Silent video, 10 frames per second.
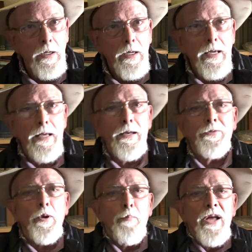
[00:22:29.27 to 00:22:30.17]
in at
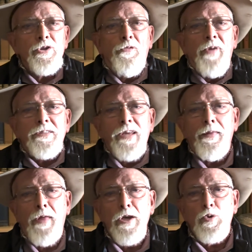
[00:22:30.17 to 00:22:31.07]
the bench fixing
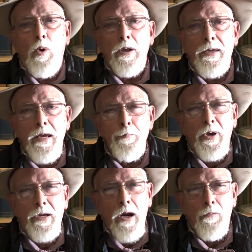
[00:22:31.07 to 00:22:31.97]
things while they keep a
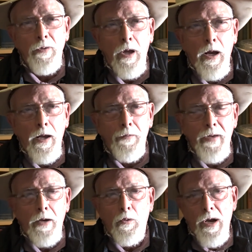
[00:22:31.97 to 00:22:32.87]
careful eye on
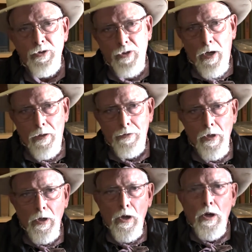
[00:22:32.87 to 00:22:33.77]
that grandchild
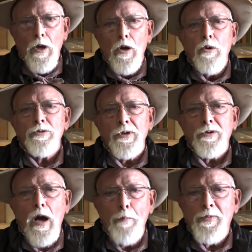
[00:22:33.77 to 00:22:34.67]
who's
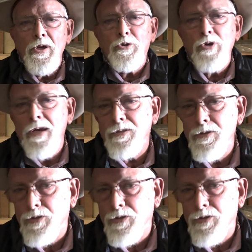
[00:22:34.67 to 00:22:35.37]
atop the adjacent